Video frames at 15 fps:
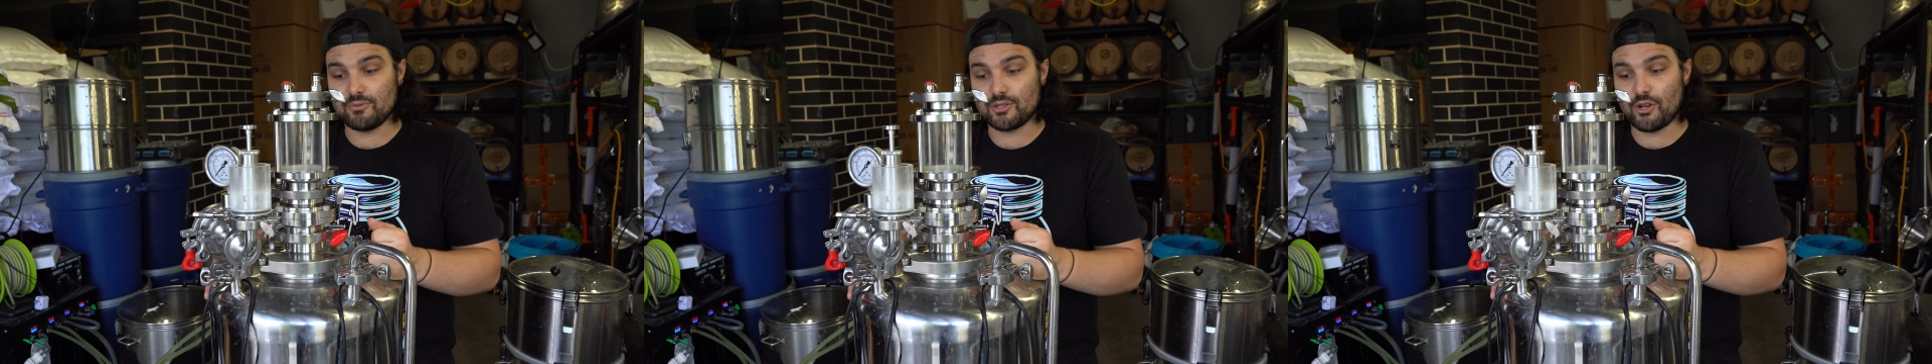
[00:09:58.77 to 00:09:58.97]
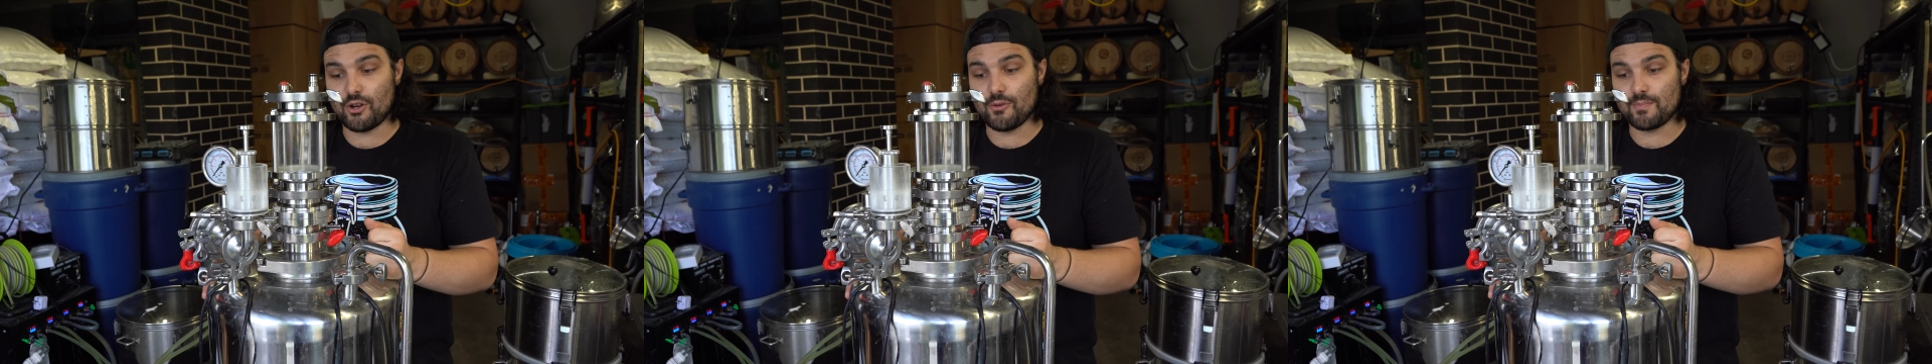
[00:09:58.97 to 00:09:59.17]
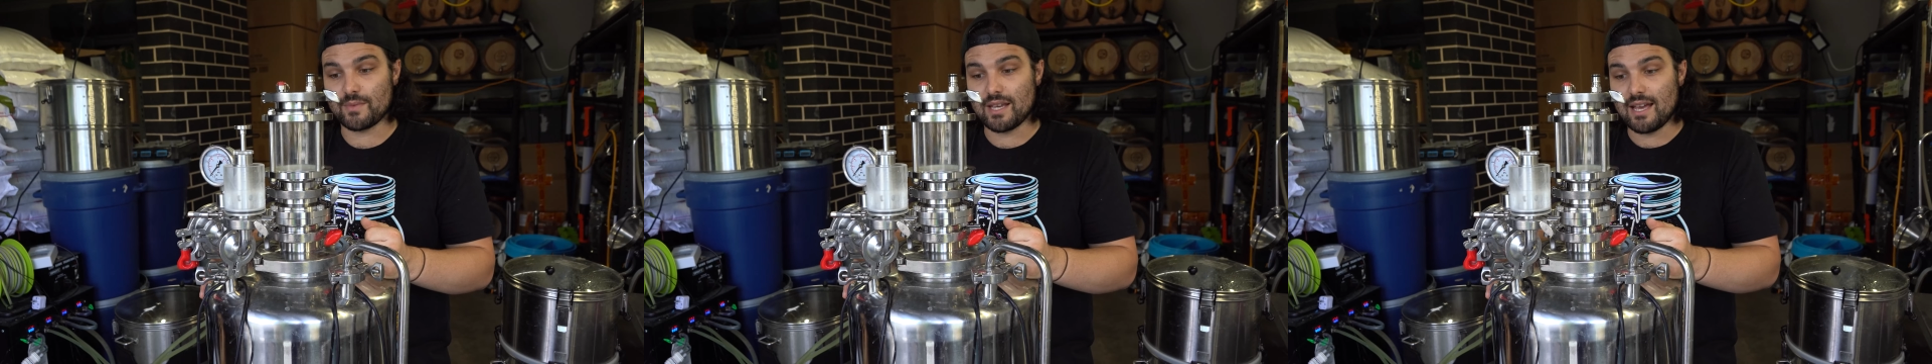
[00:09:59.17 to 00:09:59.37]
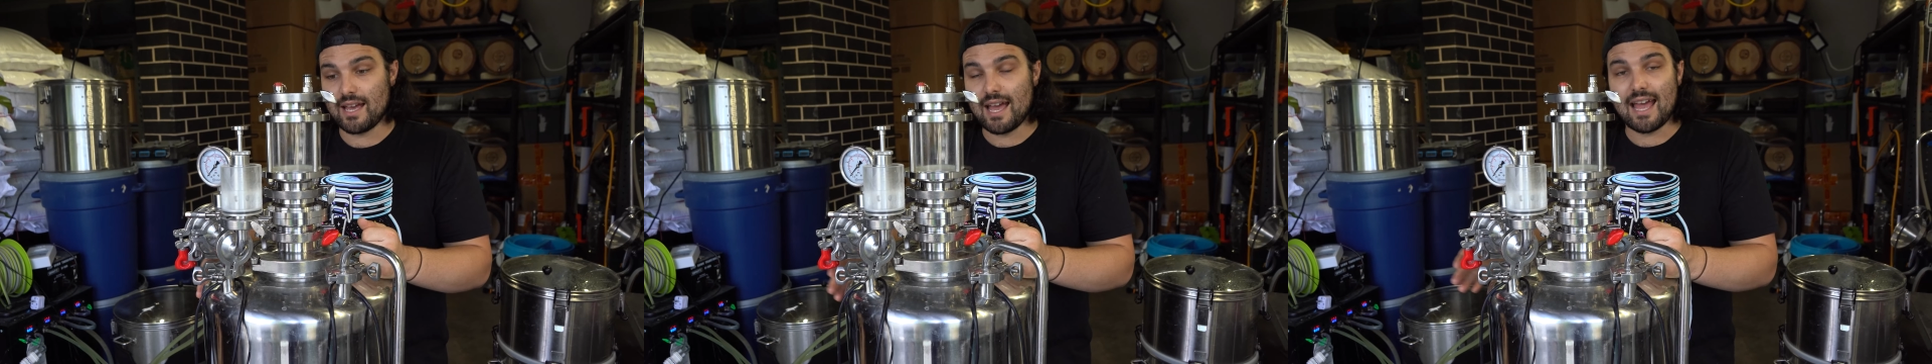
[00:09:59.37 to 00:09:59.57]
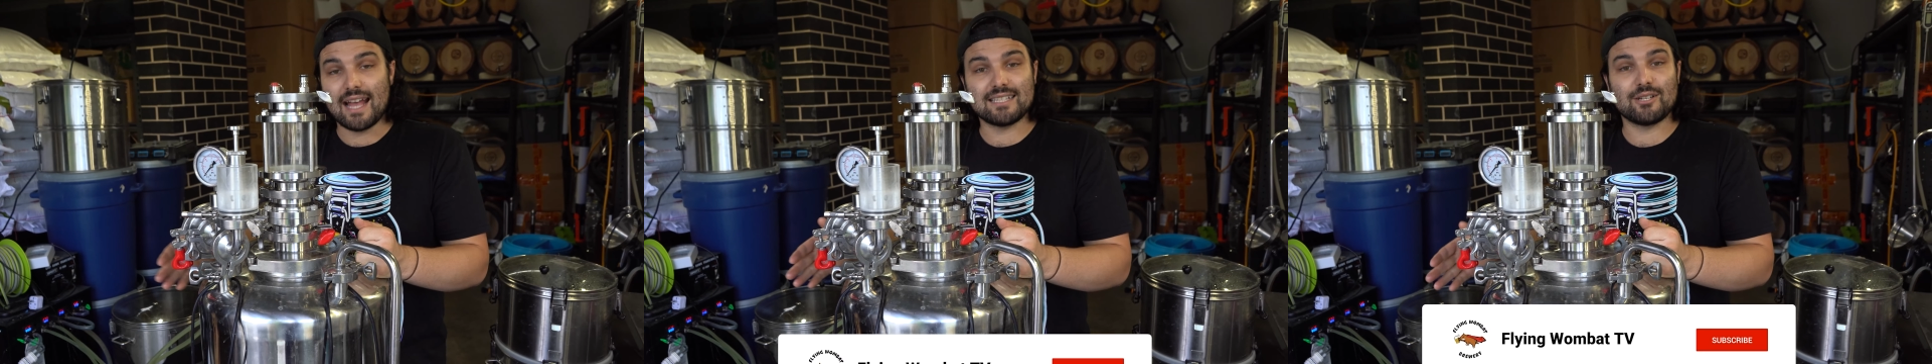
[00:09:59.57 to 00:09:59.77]
So
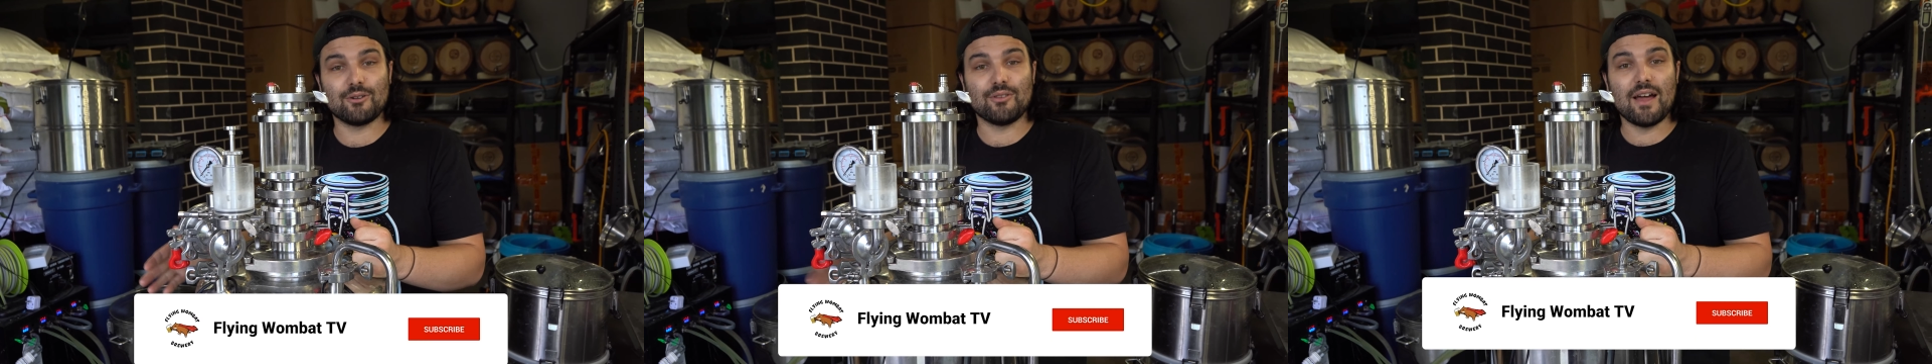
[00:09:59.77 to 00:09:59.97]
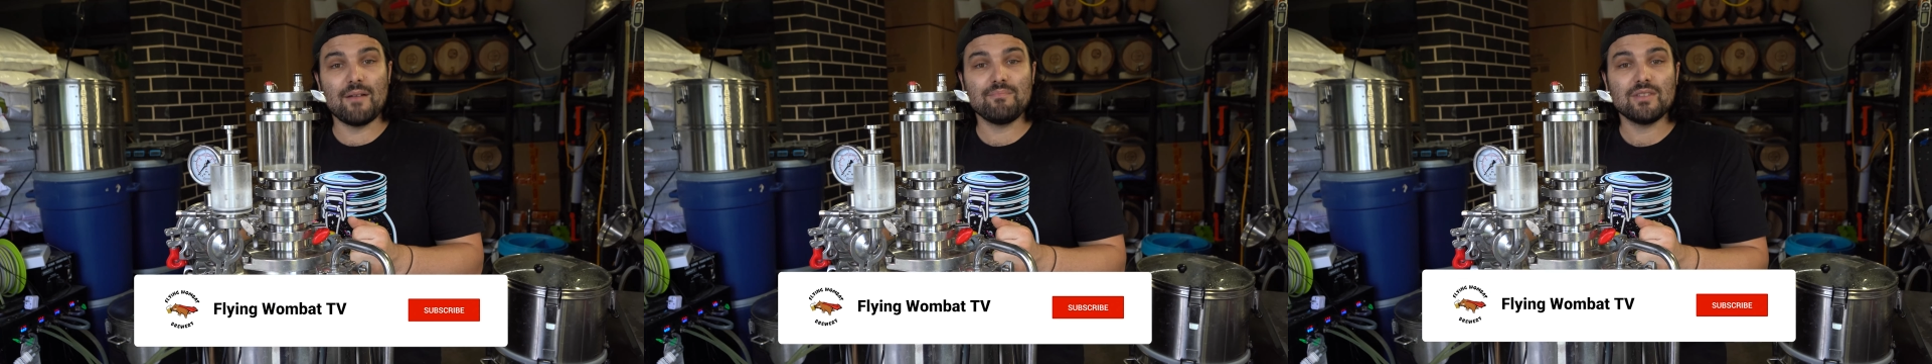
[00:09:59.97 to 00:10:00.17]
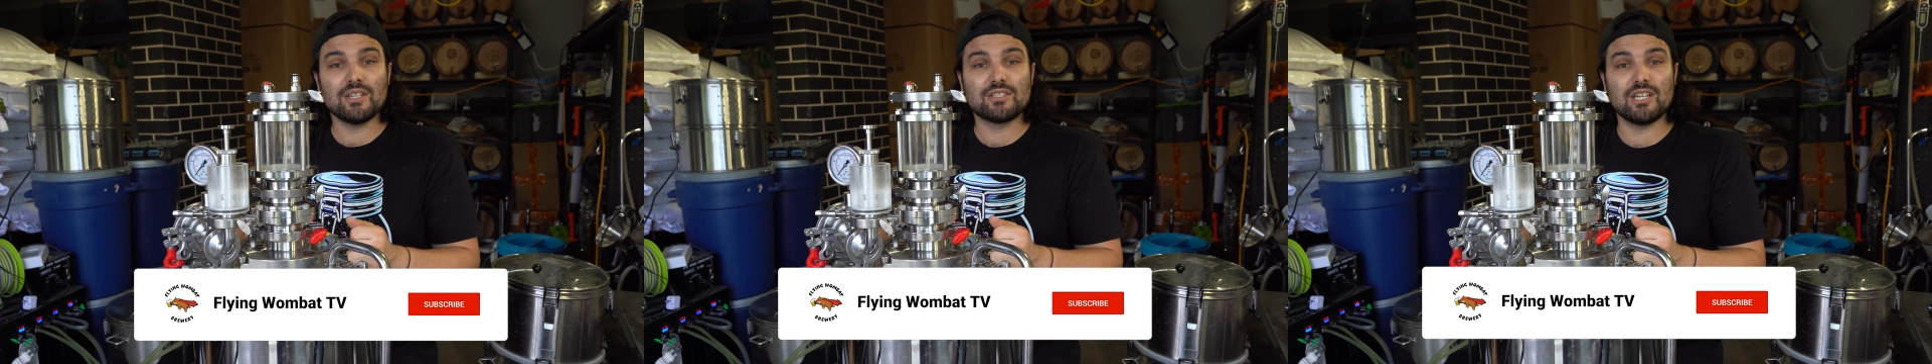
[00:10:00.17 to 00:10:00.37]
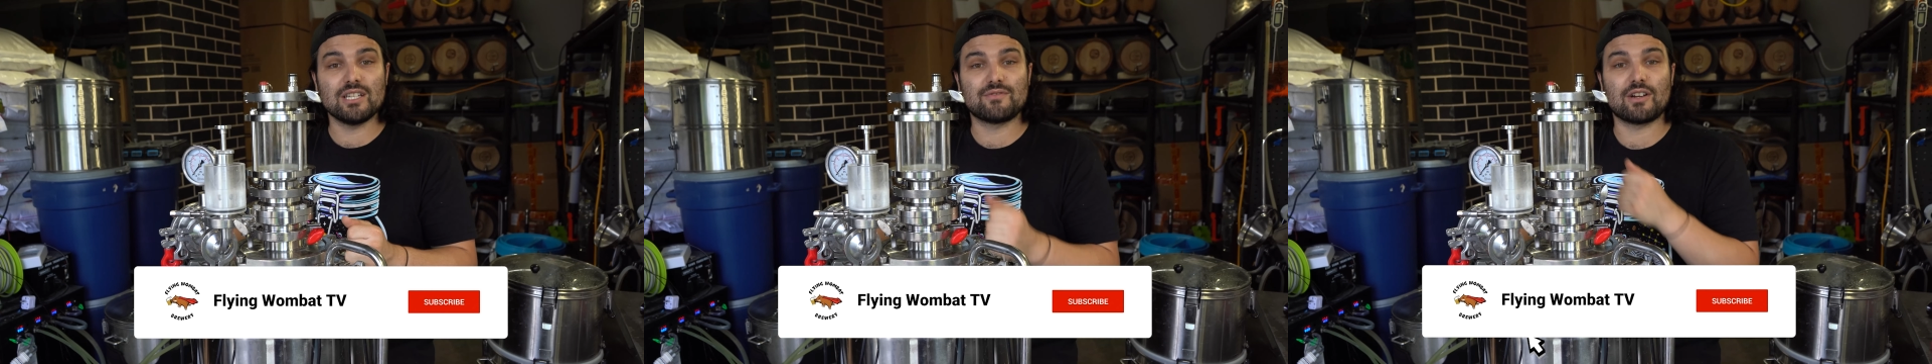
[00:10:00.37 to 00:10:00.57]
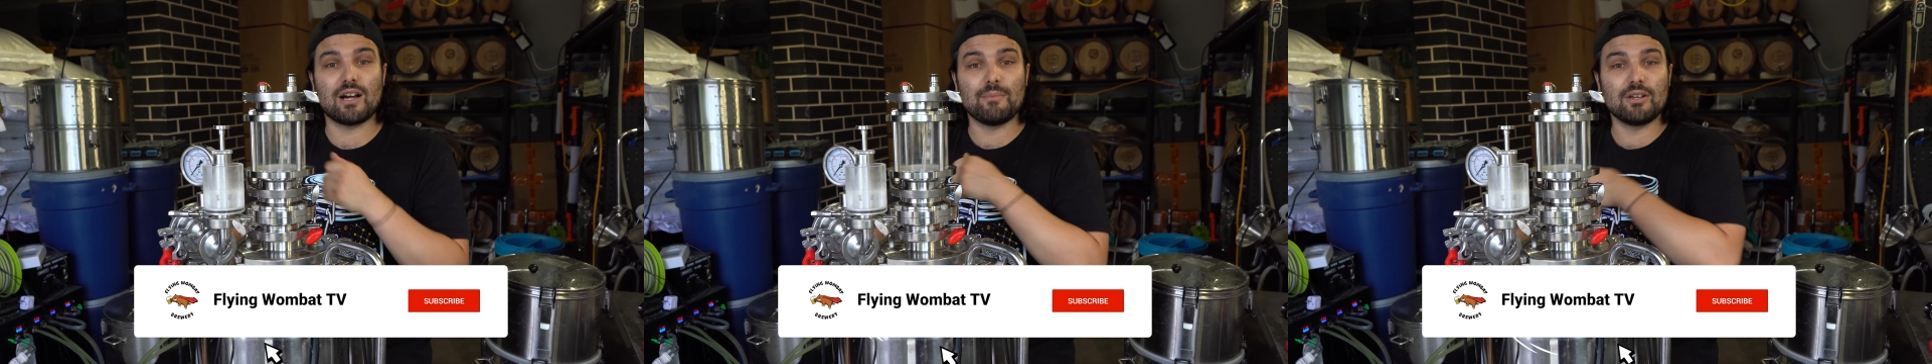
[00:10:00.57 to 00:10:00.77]
until then,
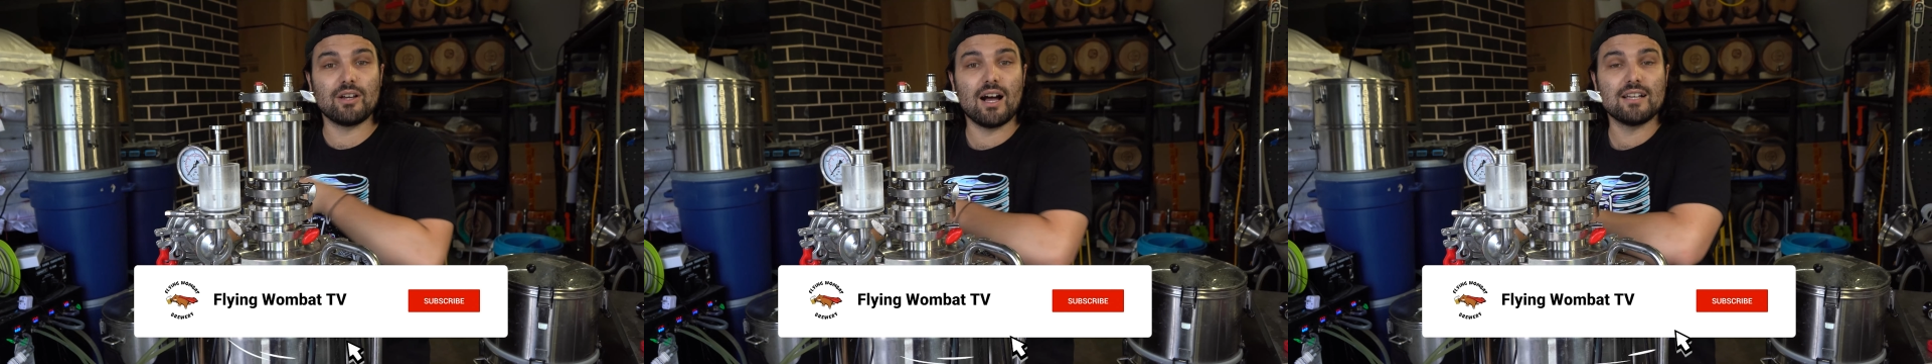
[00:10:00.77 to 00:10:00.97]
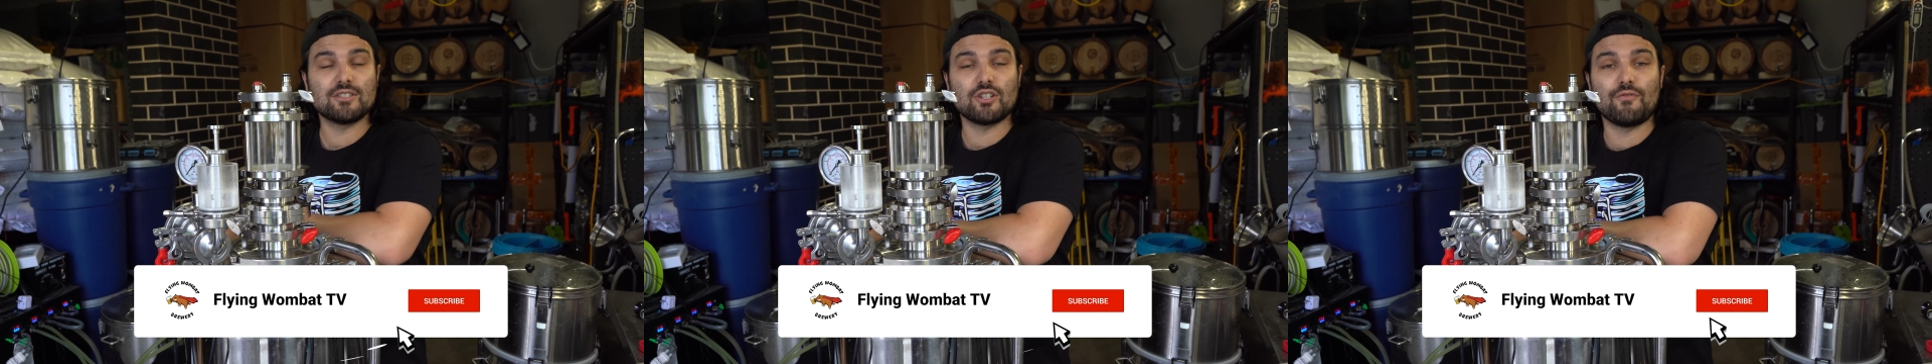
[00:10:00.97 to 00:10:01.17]
cheers for coming, guys.